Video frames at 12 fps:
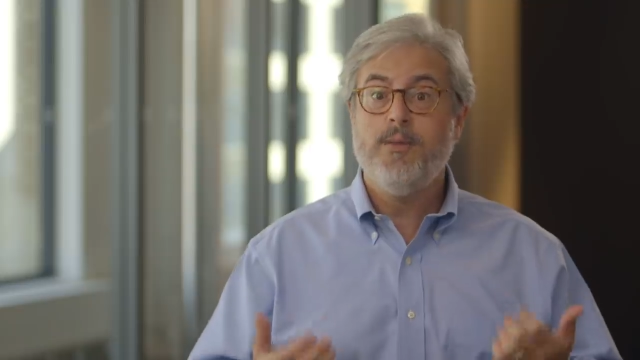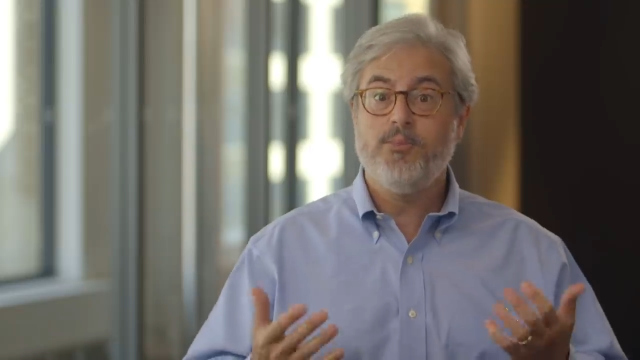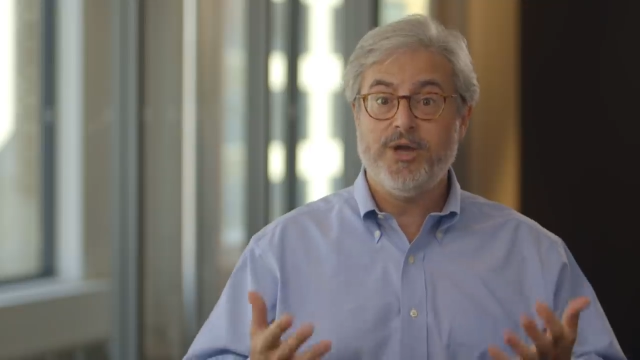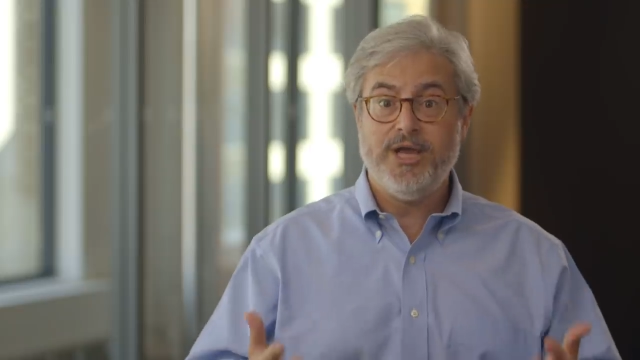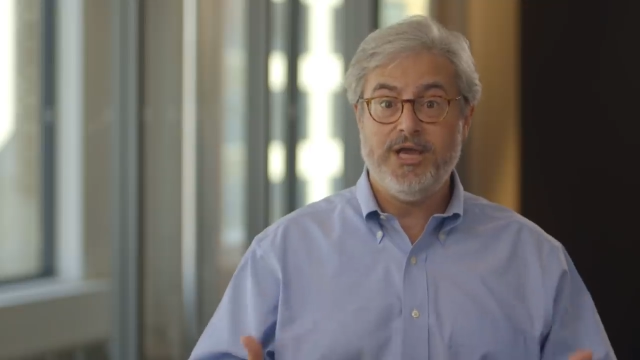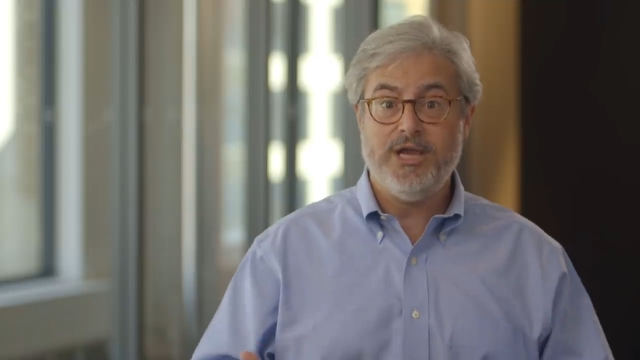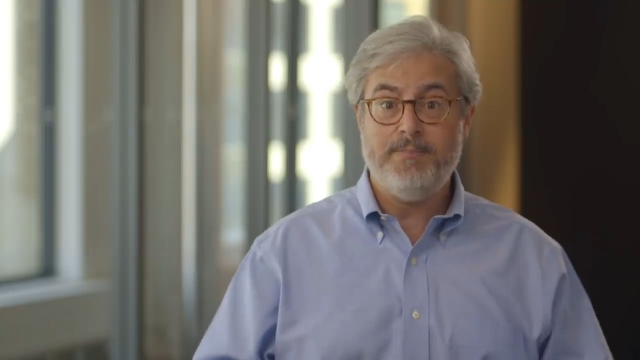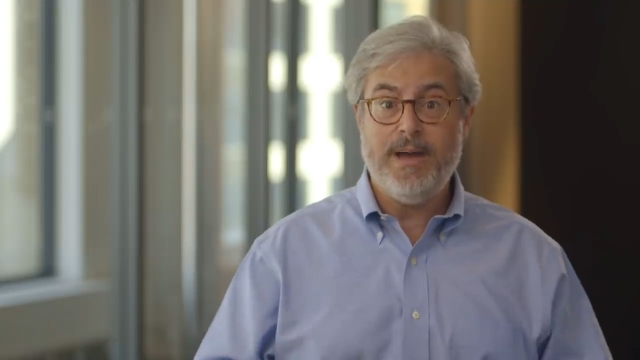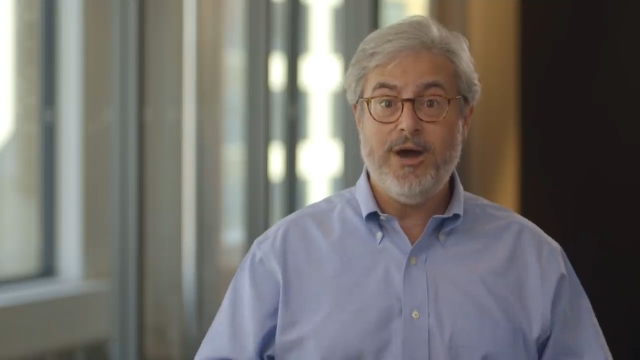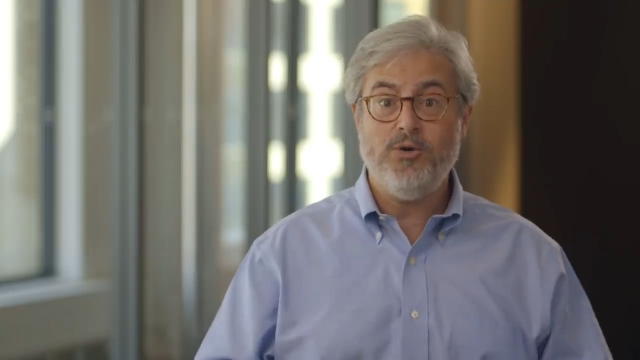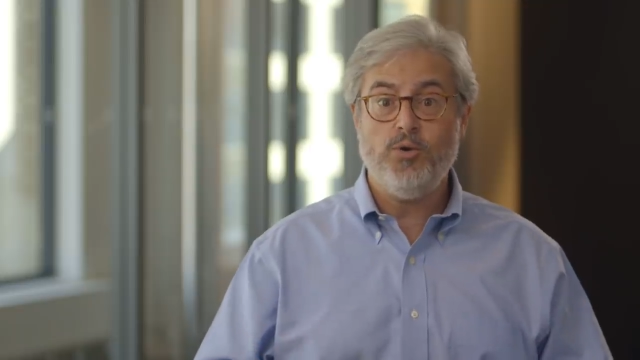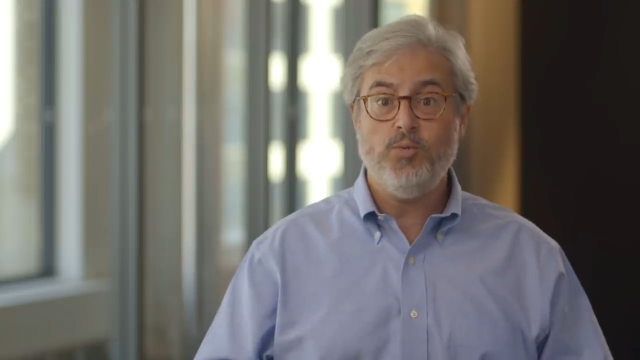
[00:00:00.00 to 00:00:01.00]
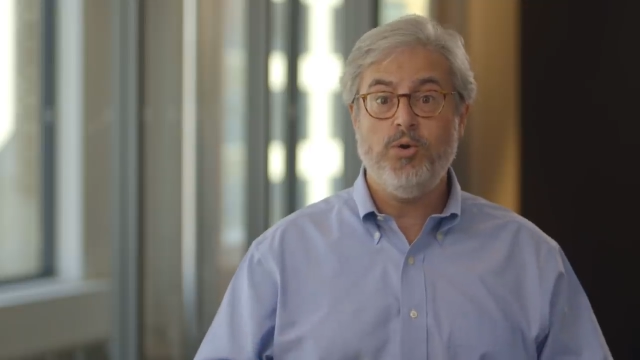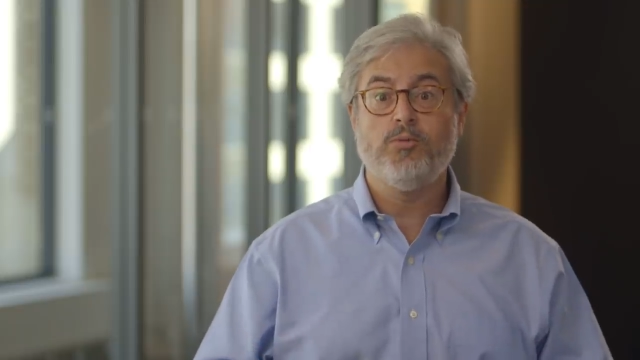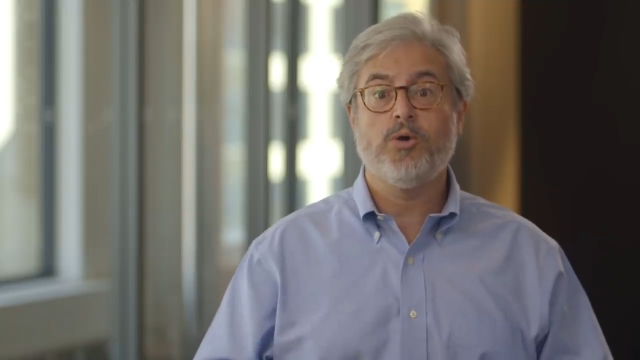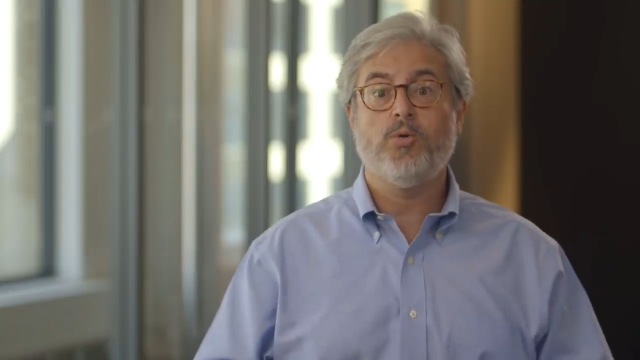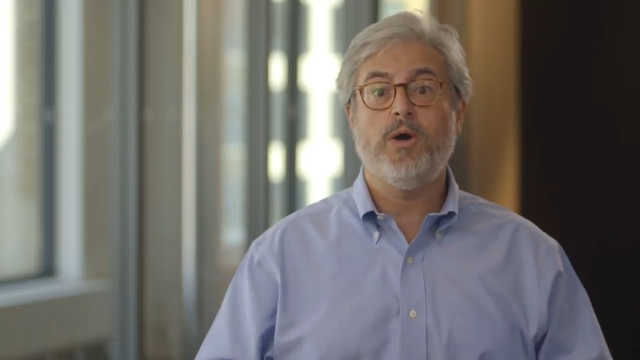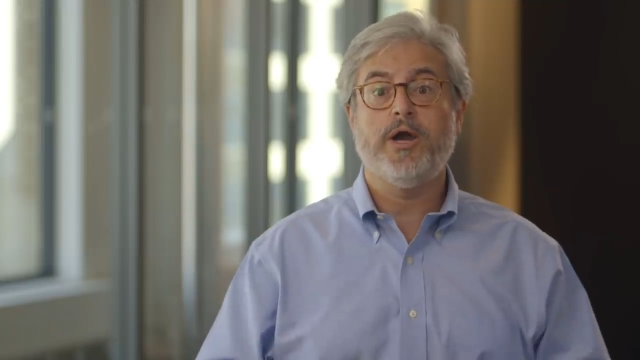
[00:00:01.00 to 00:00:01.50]
bringing it about will
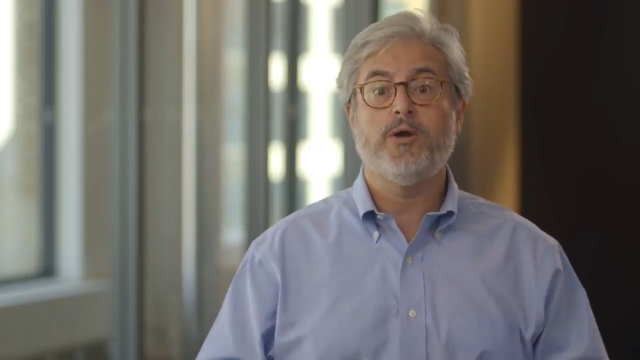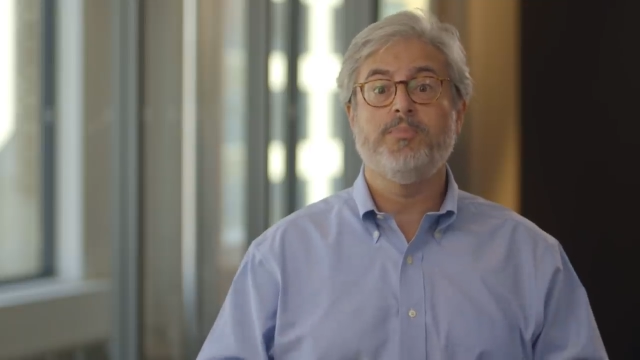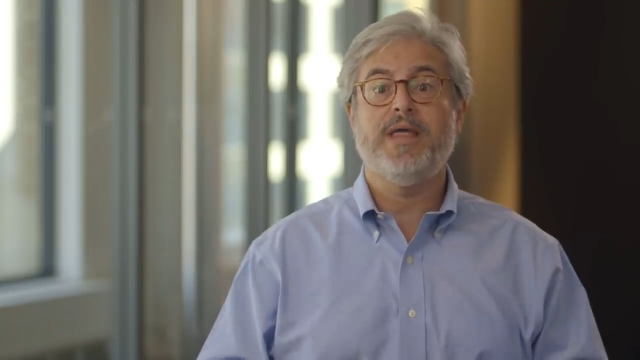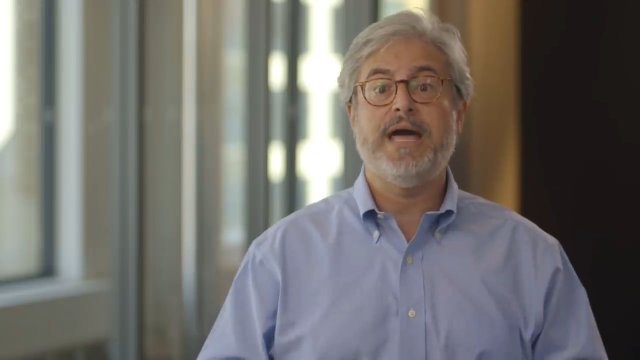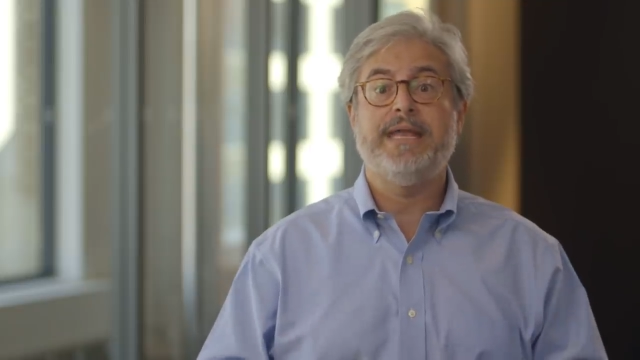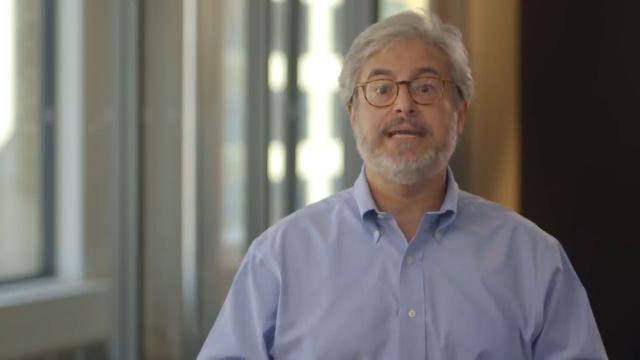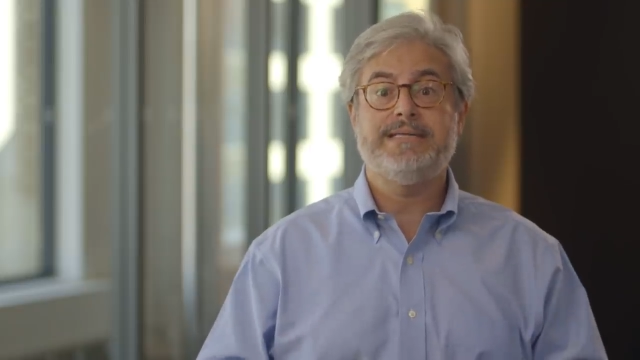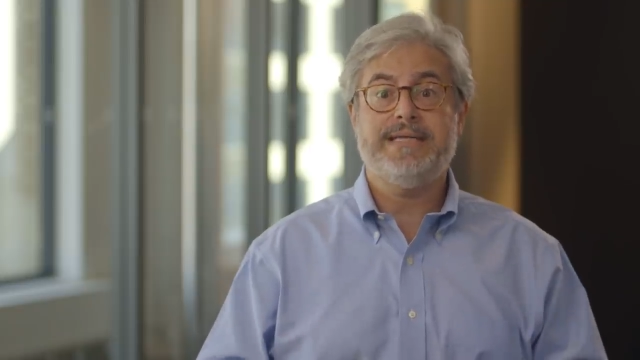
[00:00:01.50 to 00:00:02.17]
require planning